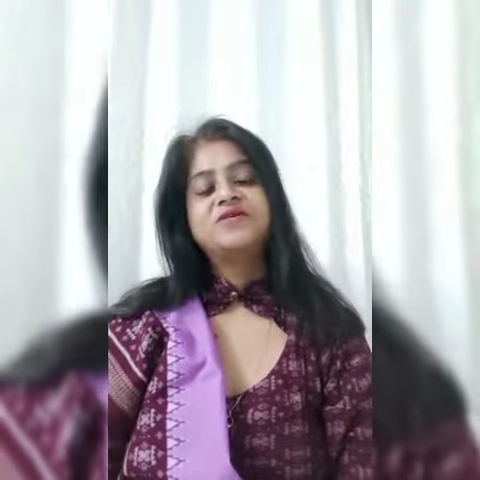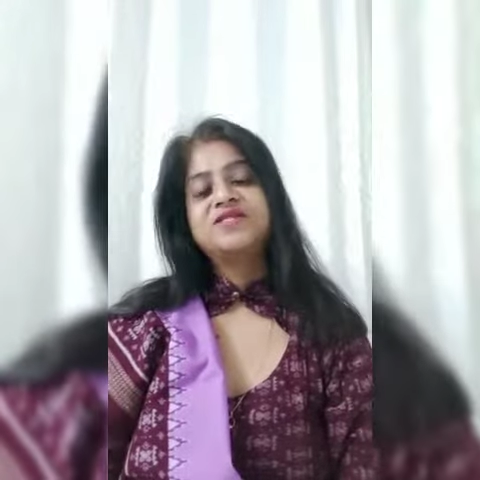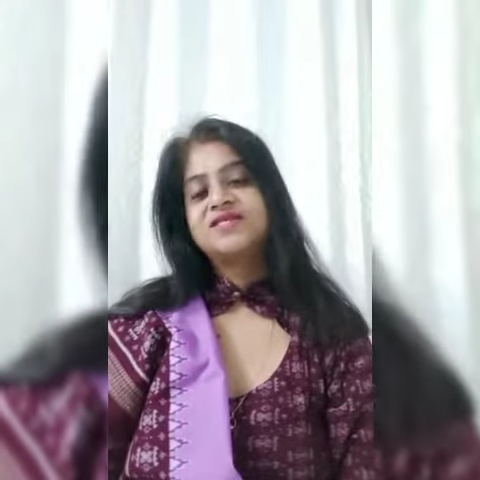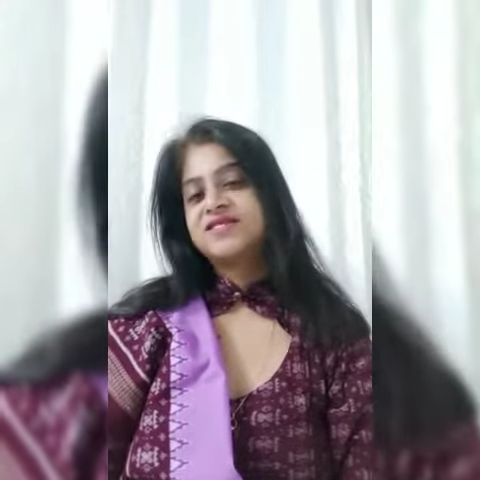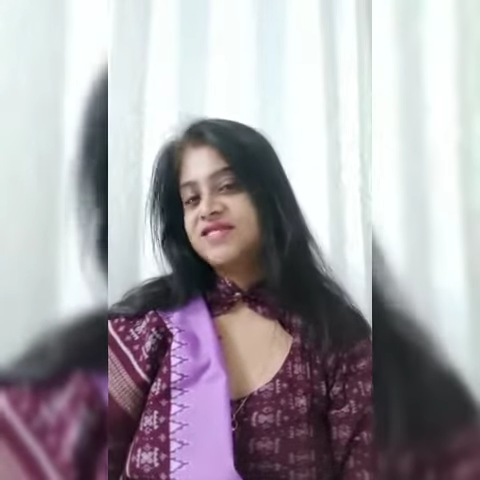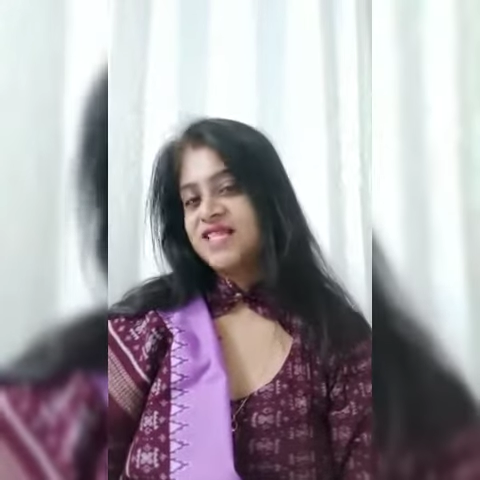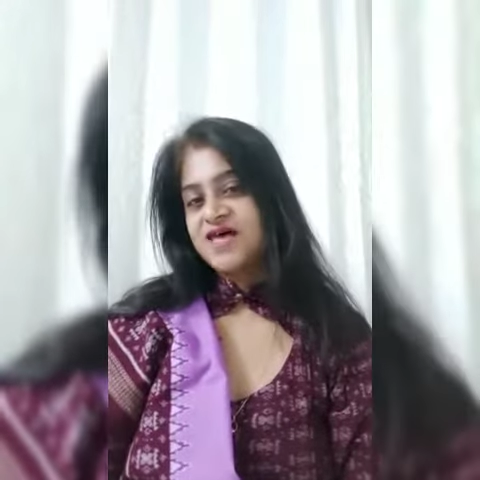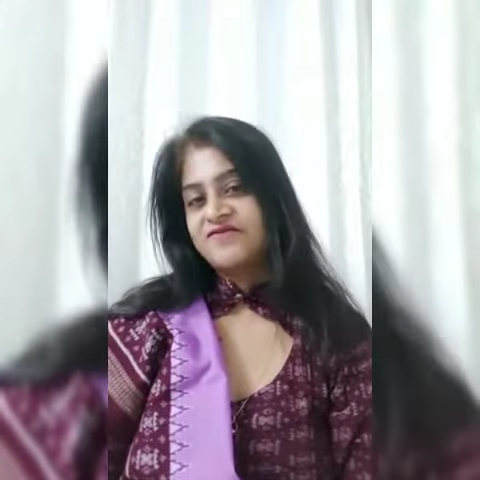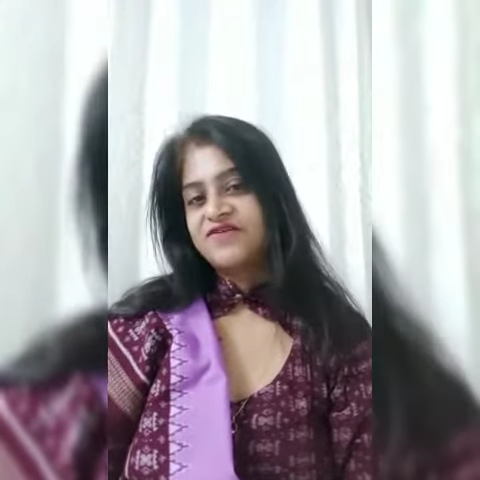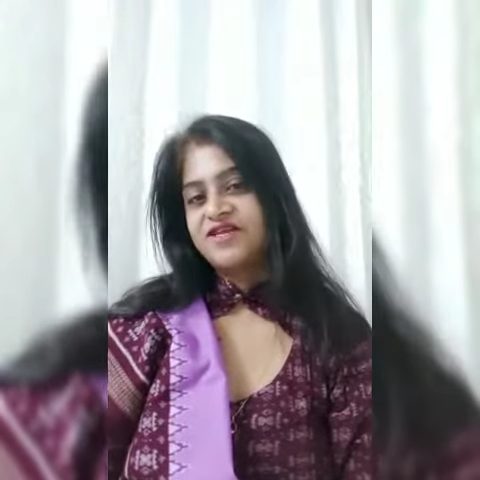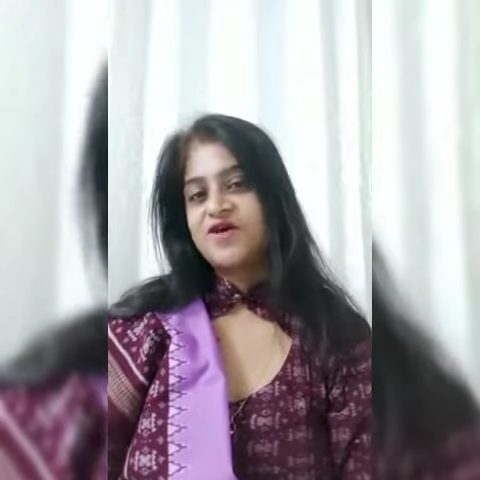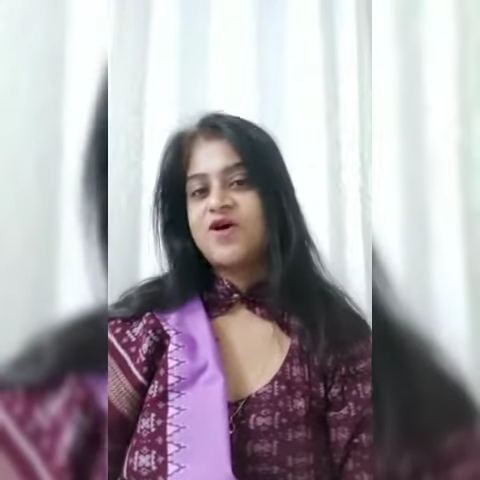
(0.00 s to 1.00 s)
me this
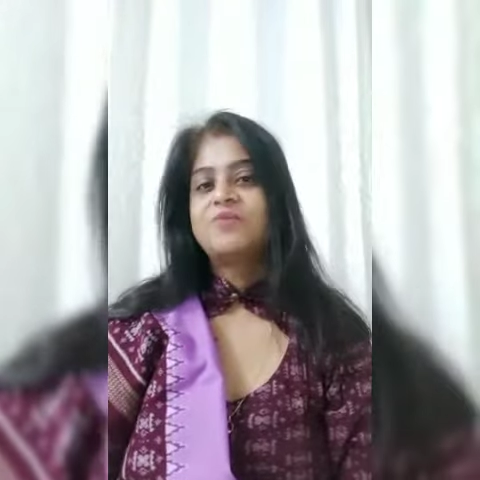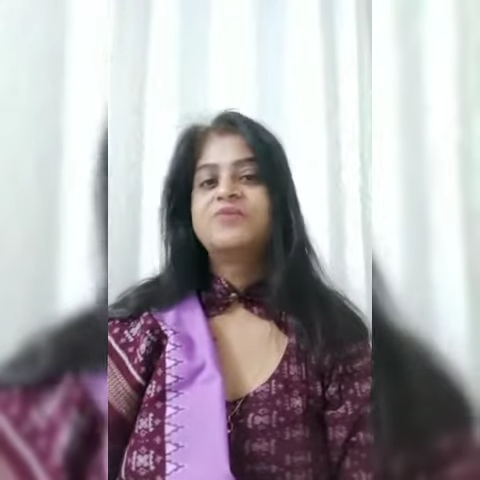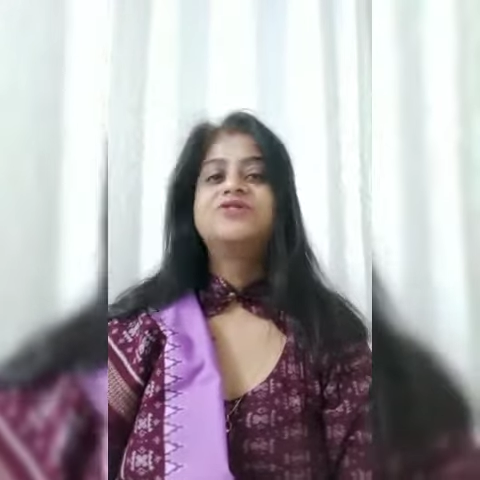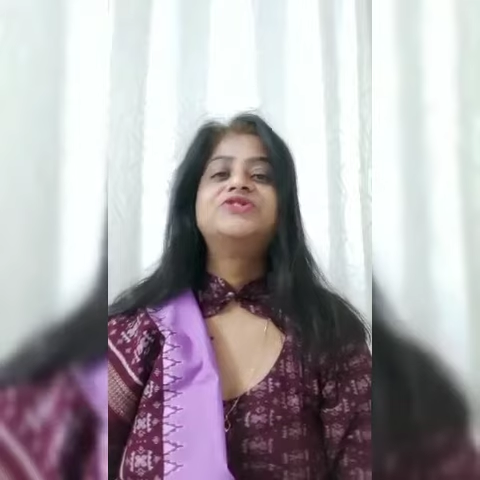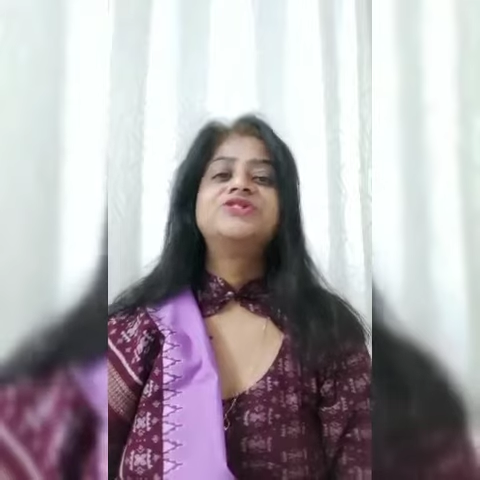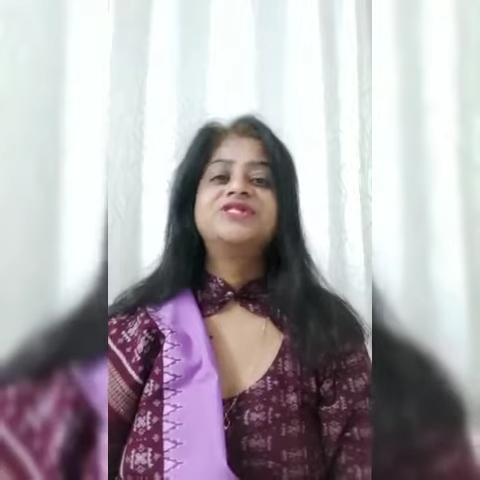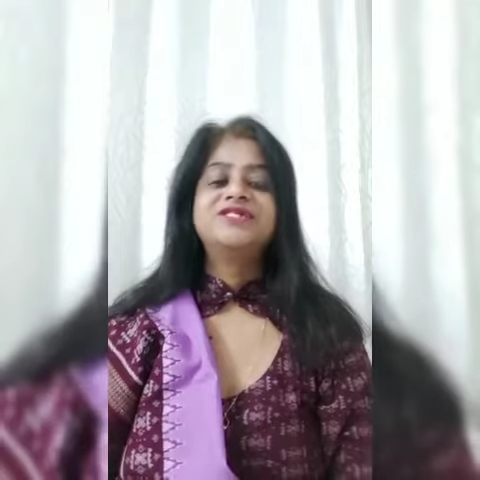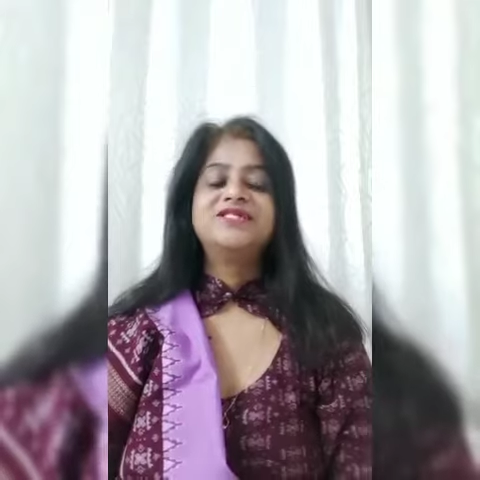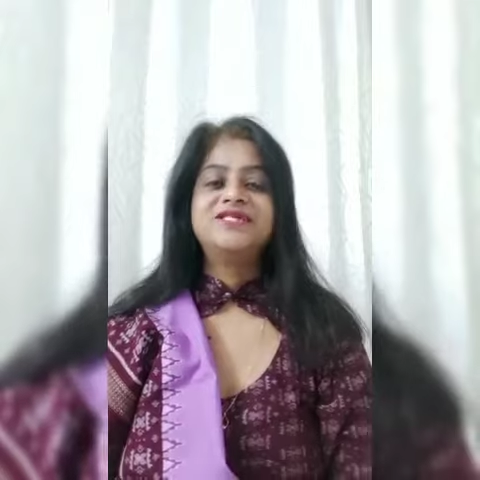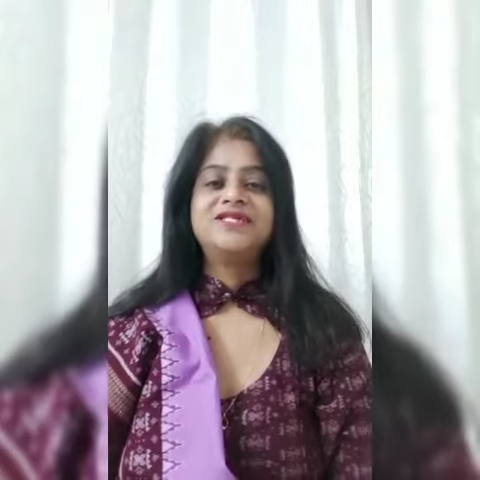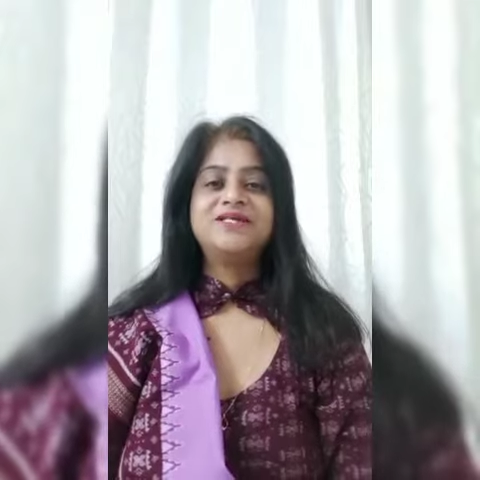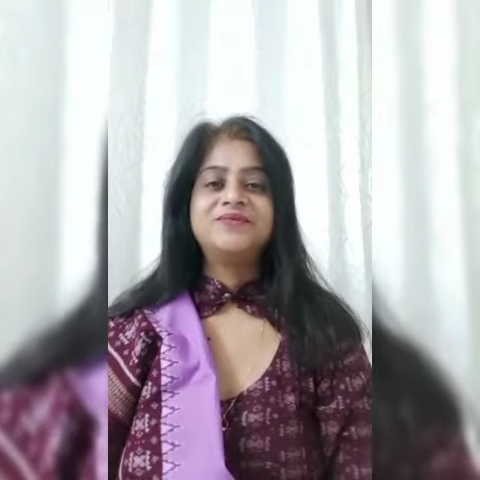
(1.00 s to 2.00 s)
lovely
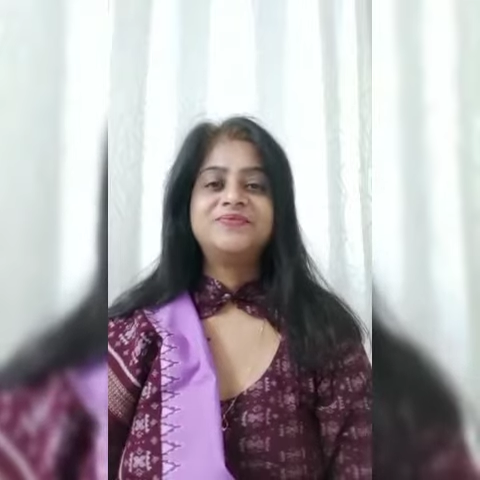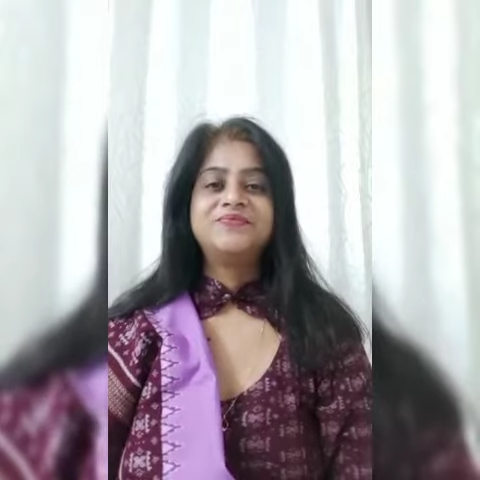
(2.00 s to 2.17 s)
opportunity.